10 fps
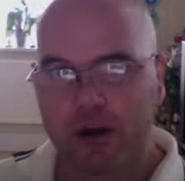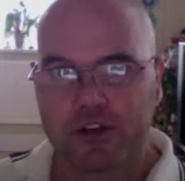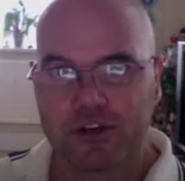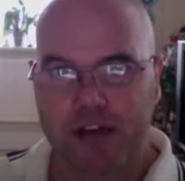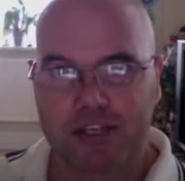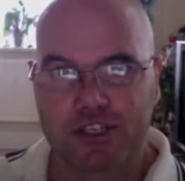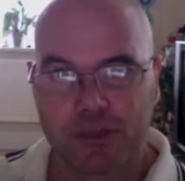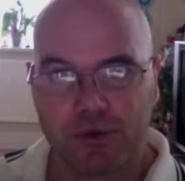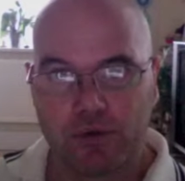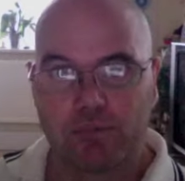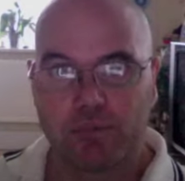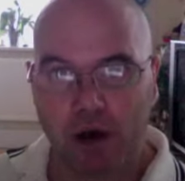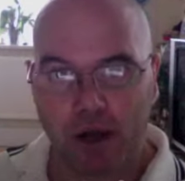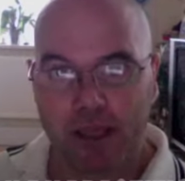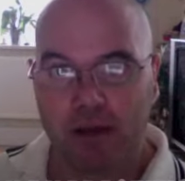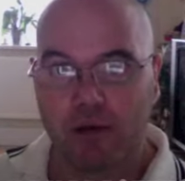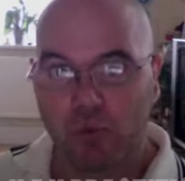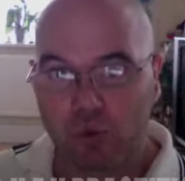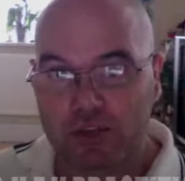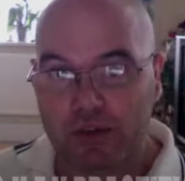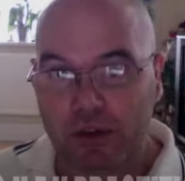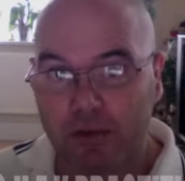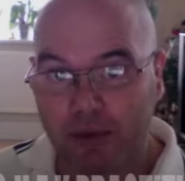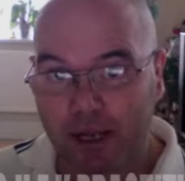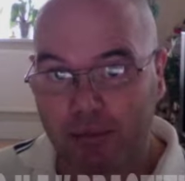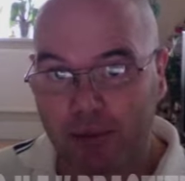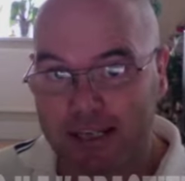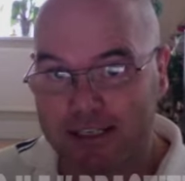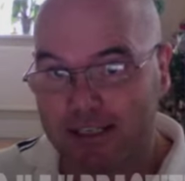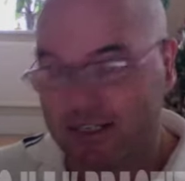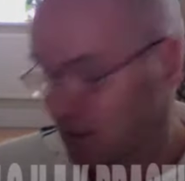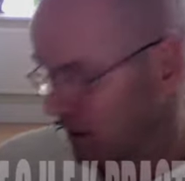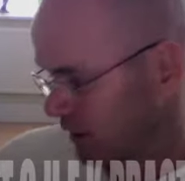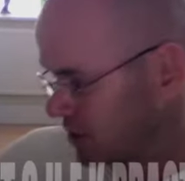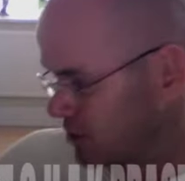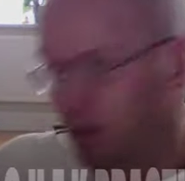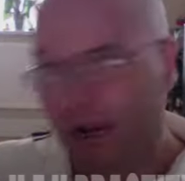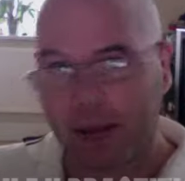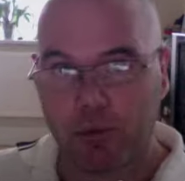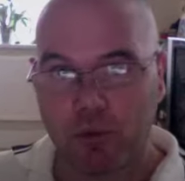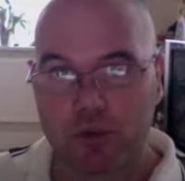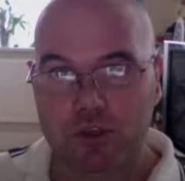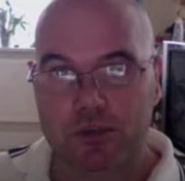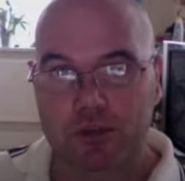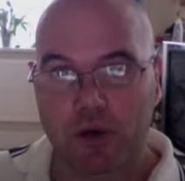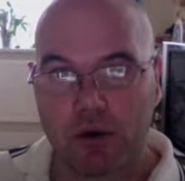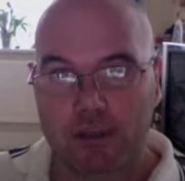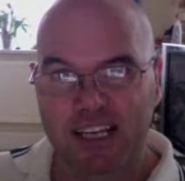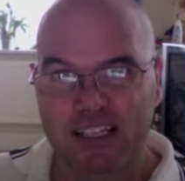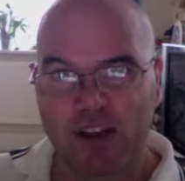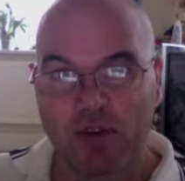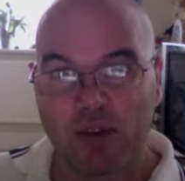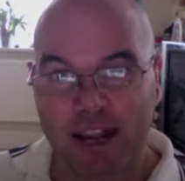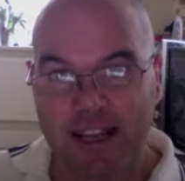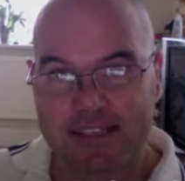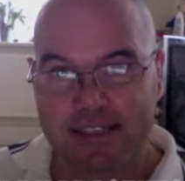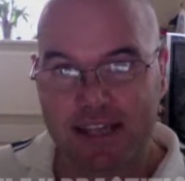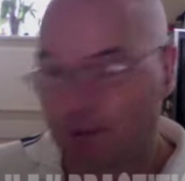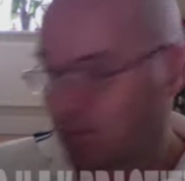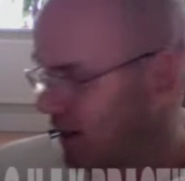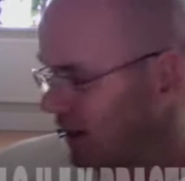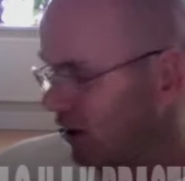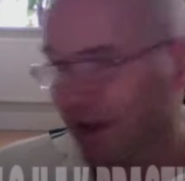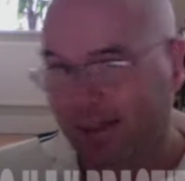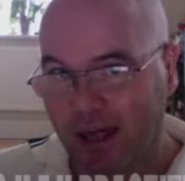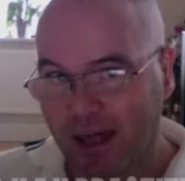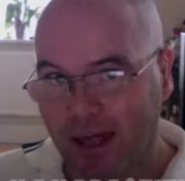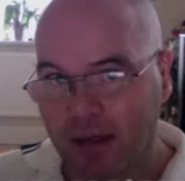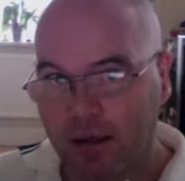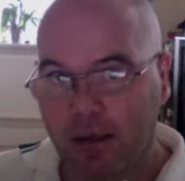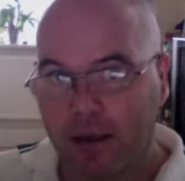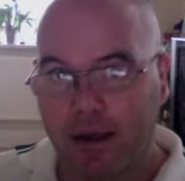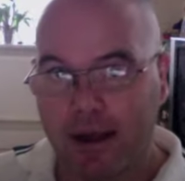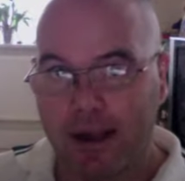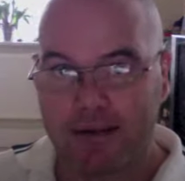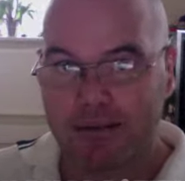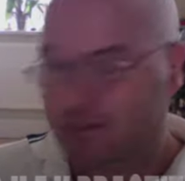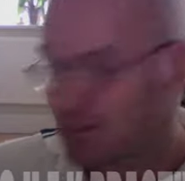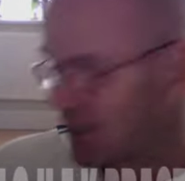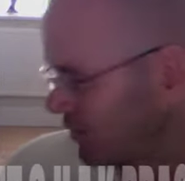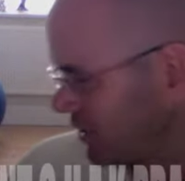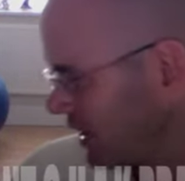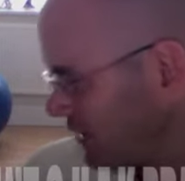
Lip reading: attracts you, buy it, water it on a regular basis, spray it with water as well, because that's like rain to them and they like that. And tell them that you love